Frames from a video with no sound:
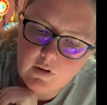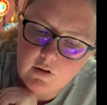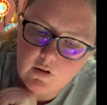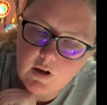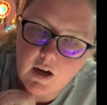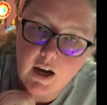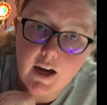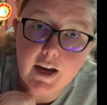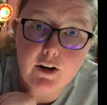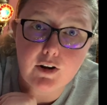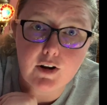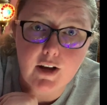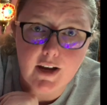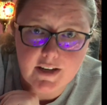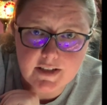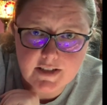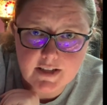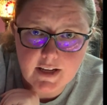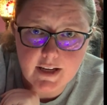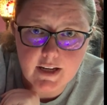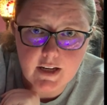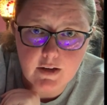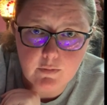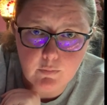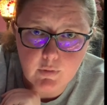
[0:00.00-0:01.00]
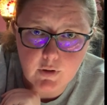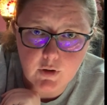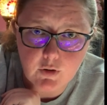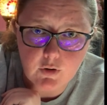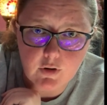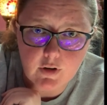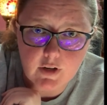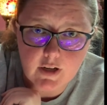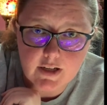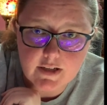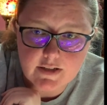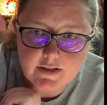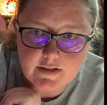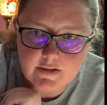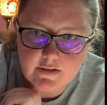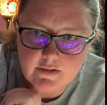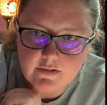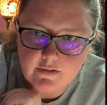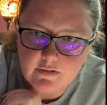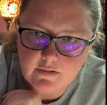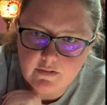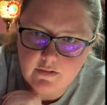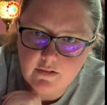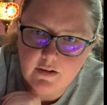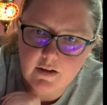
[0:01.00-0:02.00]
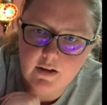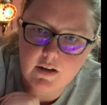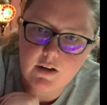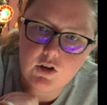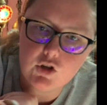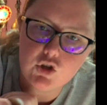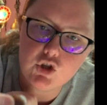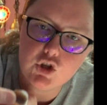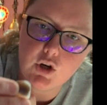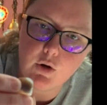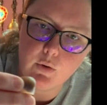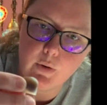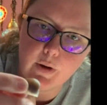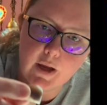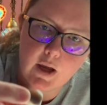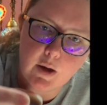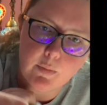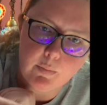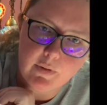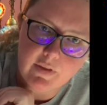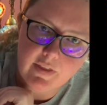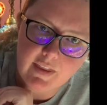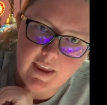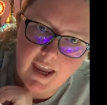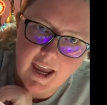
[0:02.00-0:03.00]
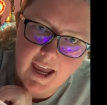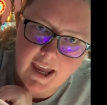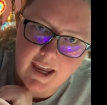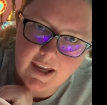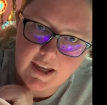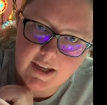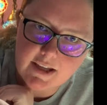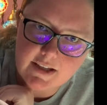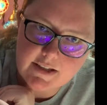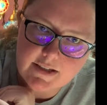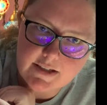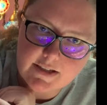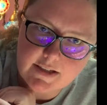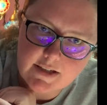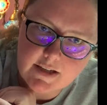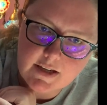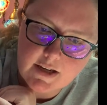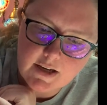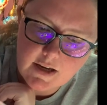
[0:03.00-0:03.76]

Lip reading: iron oxide impurities showing up in the agates.